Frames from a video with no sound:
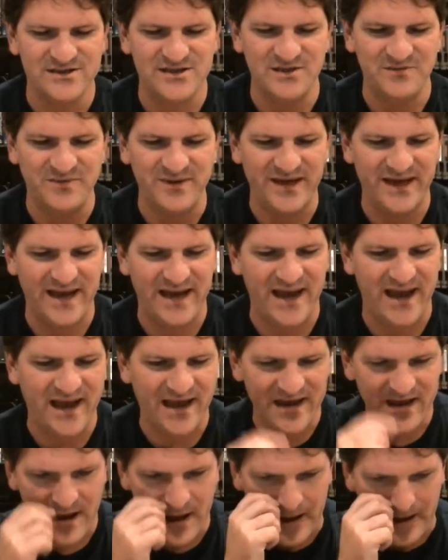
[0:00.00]

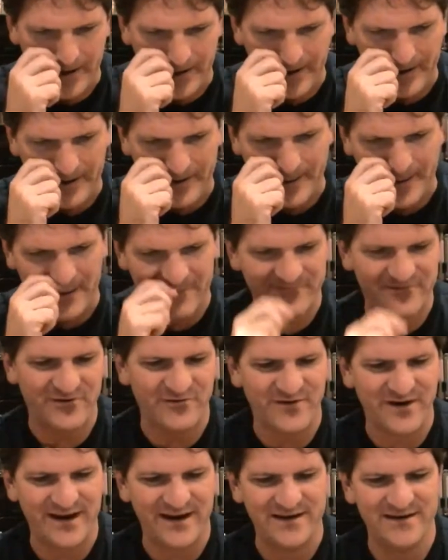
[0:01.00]
GBA left or
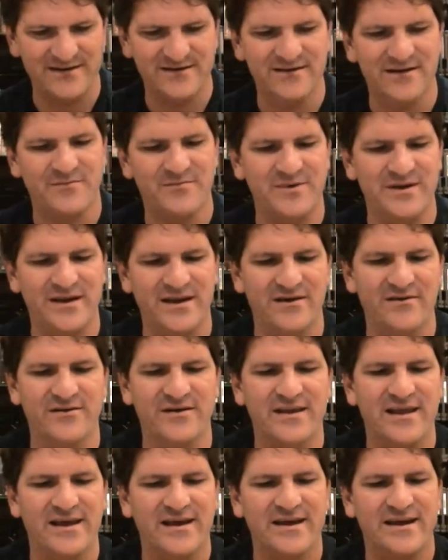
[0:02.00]
right and up and down
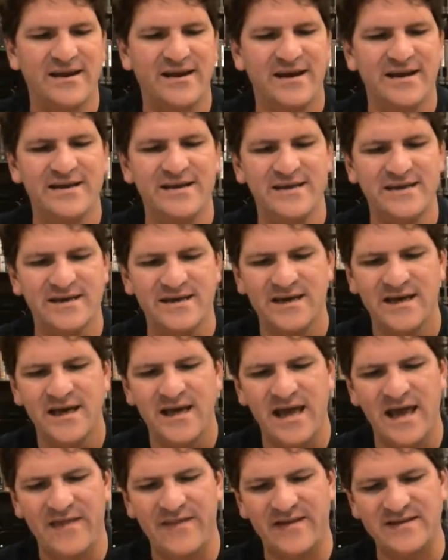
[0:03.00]
and that kind of idea.
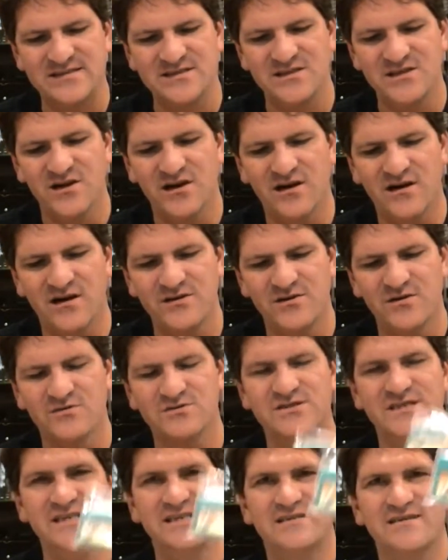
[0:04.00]
And that's
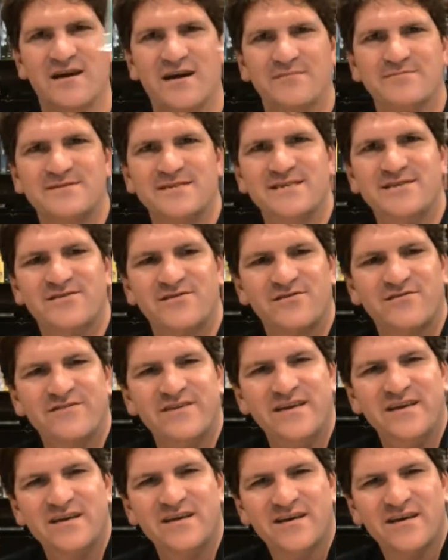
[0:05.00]
Yoshi Topsy
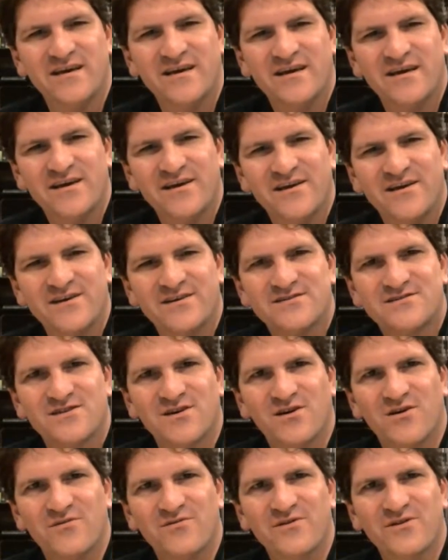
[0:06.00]
Turvy.
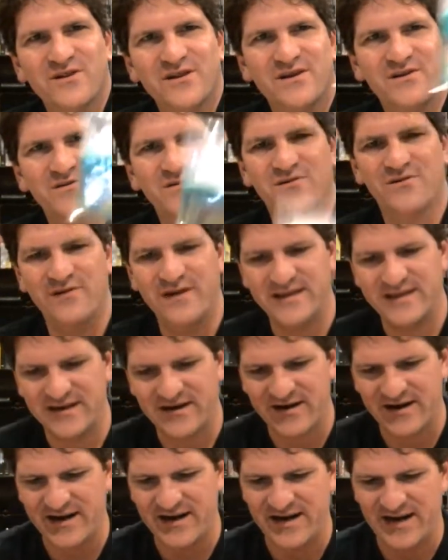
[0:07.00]
So really cool right
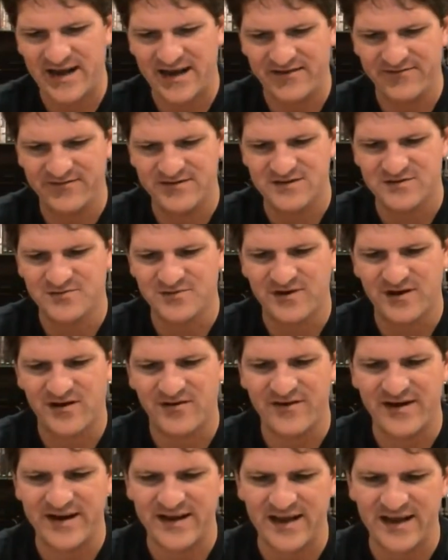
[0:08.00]
there. I didn't have this one
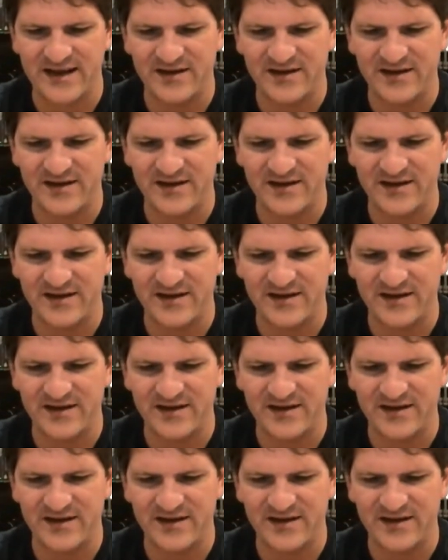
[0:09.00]
already.